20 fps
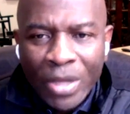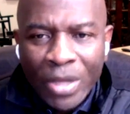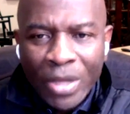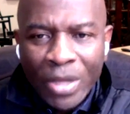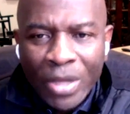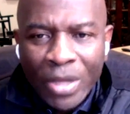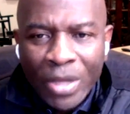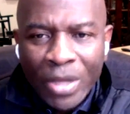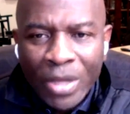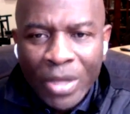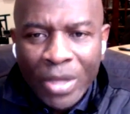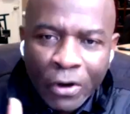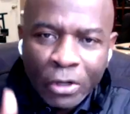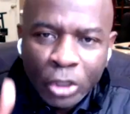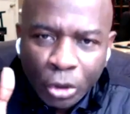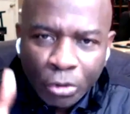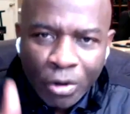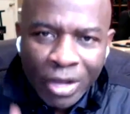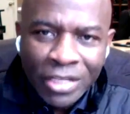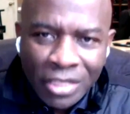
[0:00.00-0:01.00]
but I prefer
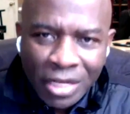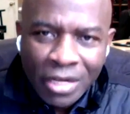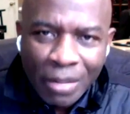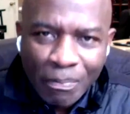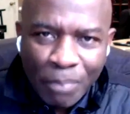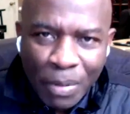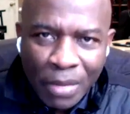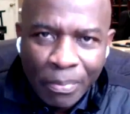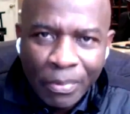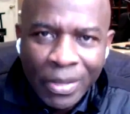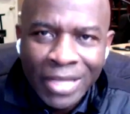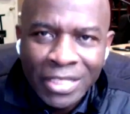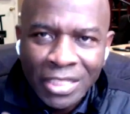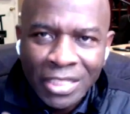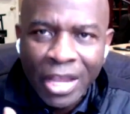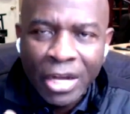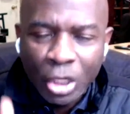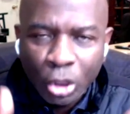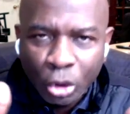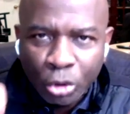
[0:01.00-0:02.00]
trusting the people
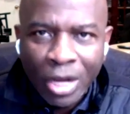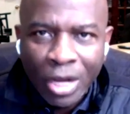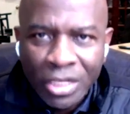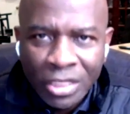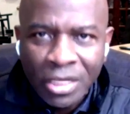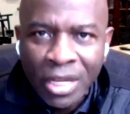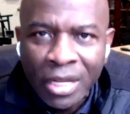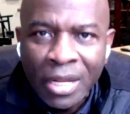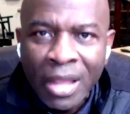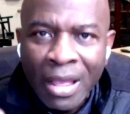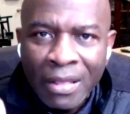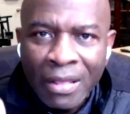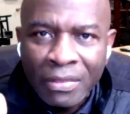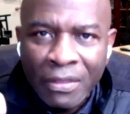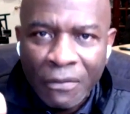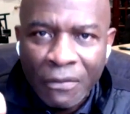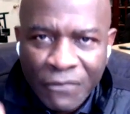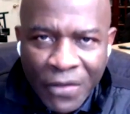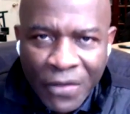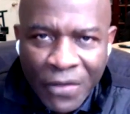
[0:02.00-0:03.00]
instead of trusting
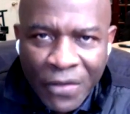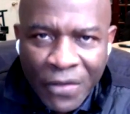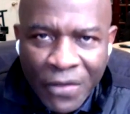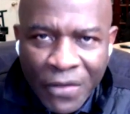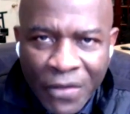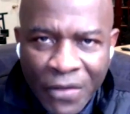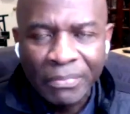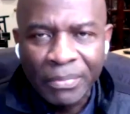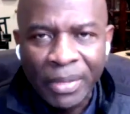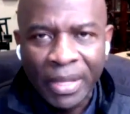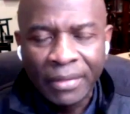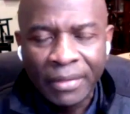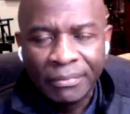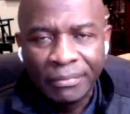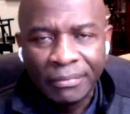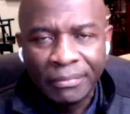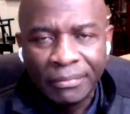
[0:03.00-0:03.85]
the federal government.